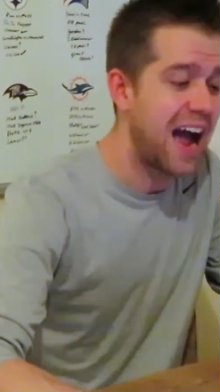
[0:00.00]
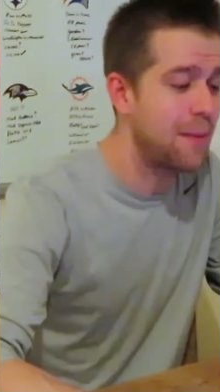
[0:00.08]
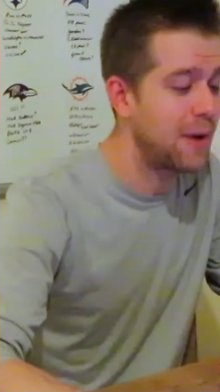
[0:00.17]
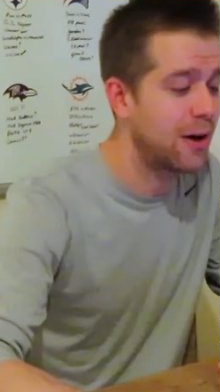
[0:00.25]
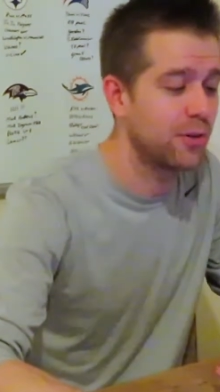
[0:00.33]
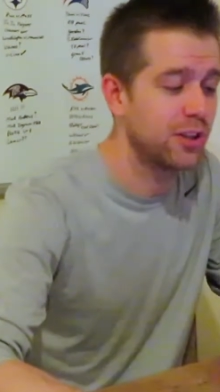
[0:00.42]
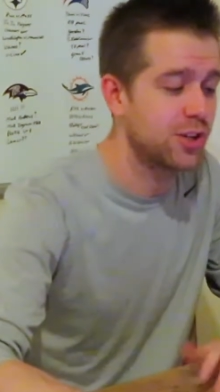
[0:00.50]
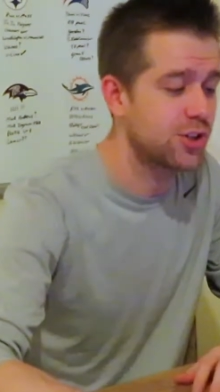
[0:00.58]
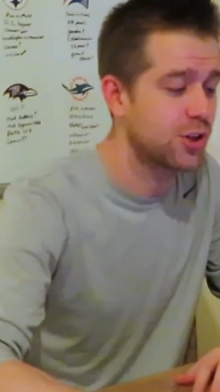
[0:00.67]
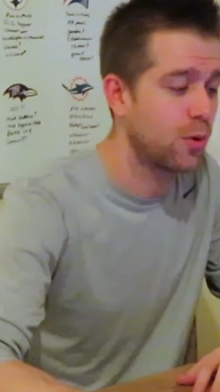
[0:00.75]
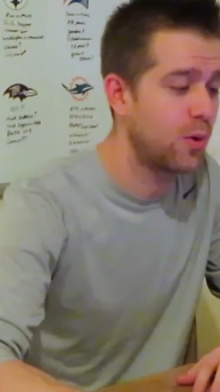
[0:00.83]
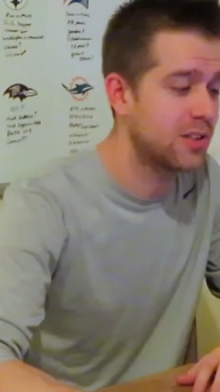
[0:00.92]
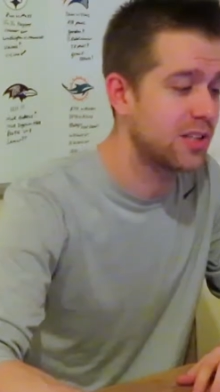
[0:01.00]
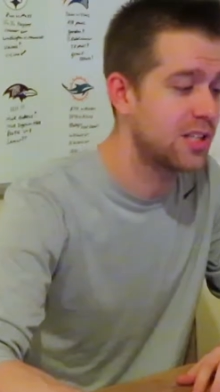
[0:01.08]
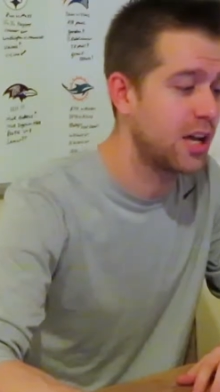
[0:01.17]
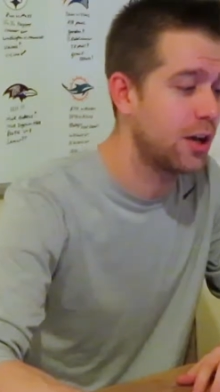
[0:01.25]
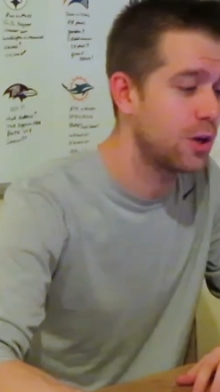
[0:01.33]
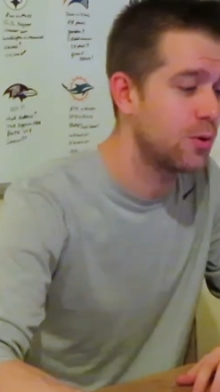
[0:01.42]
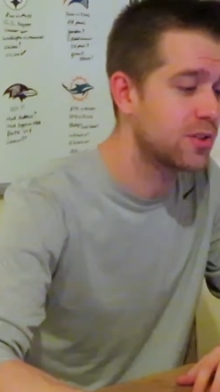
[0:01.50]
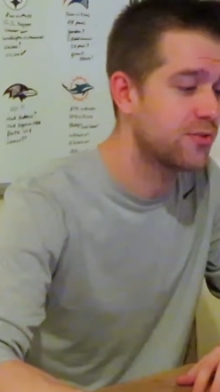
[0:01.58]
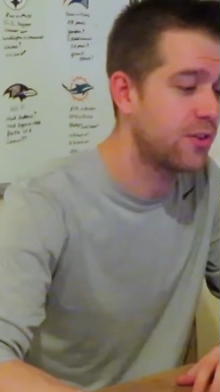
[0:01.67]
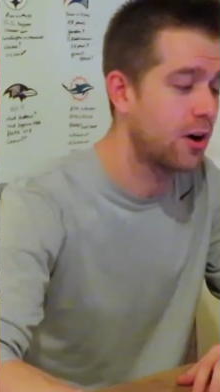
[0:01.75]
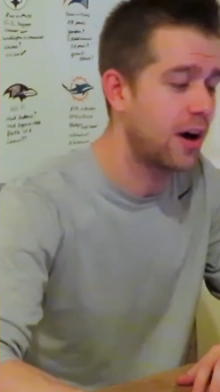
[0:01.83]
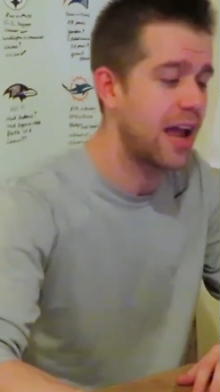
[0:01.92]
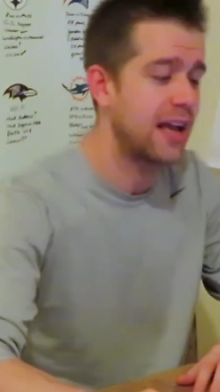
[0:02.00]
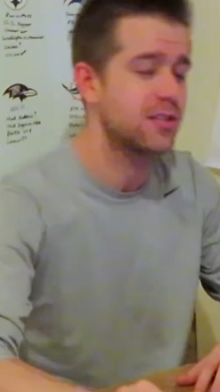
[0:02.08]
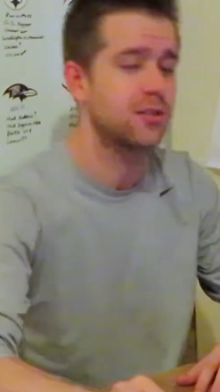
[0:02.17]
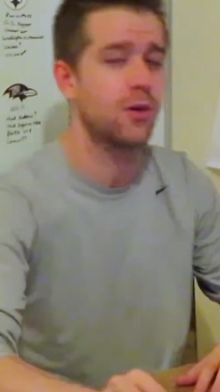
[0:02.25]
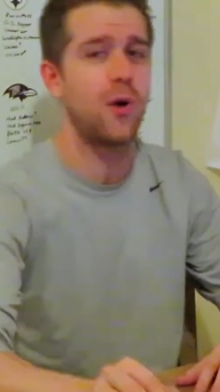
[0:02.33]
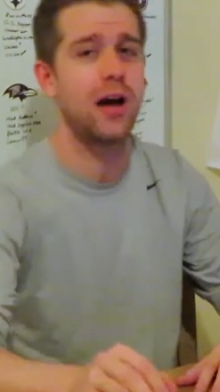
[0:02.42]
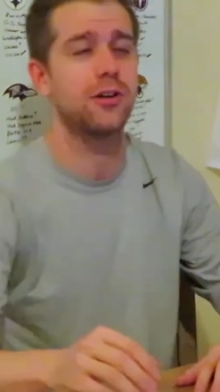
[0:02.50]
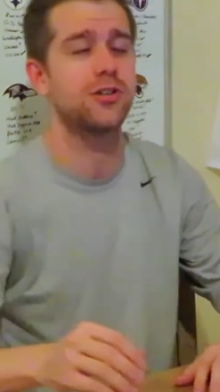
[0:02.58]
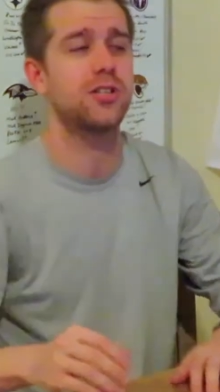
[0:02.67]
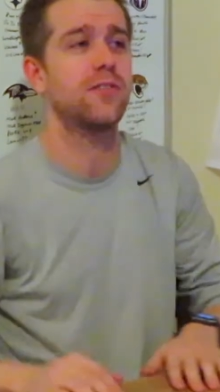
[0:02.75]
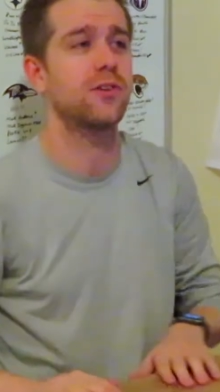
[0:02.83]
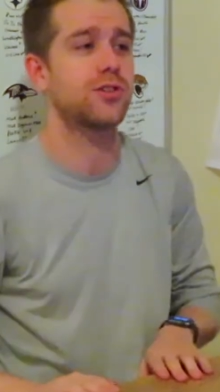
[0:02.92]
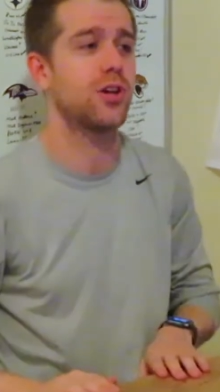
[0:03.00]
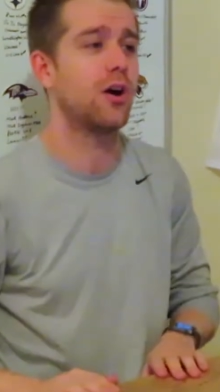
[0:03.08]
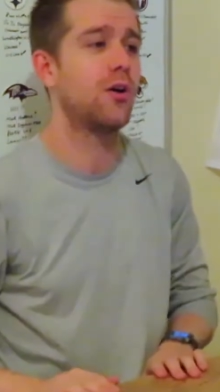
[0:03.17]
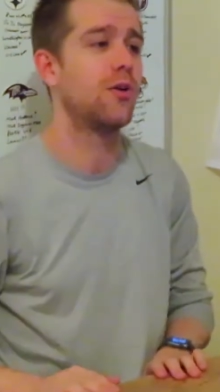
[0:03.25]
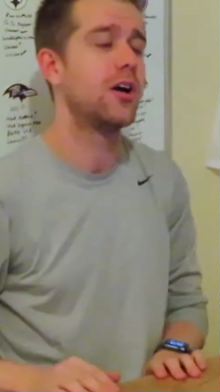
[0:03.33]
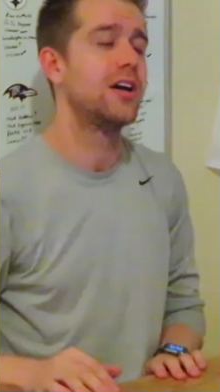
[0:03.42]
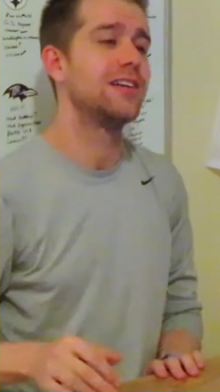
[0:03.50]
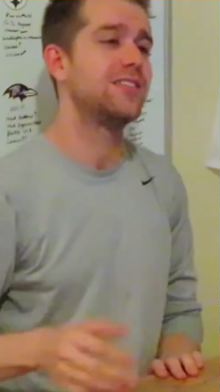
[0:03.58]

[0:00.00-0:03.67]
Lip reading: I'm not really sure what to tell you as far as the wide receivers go.